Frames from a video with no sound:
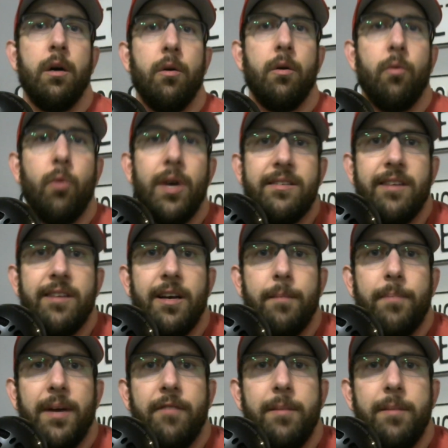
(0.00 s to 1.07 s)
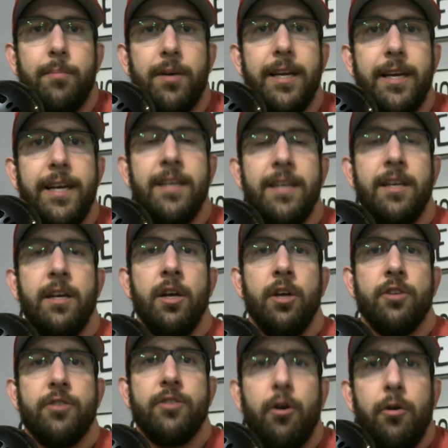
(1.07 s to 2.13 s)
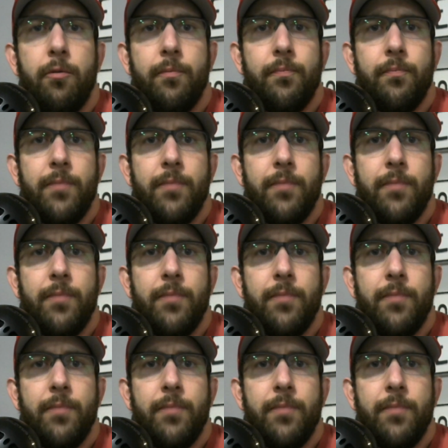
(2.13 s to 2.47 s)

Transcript: What's up, everybody? So,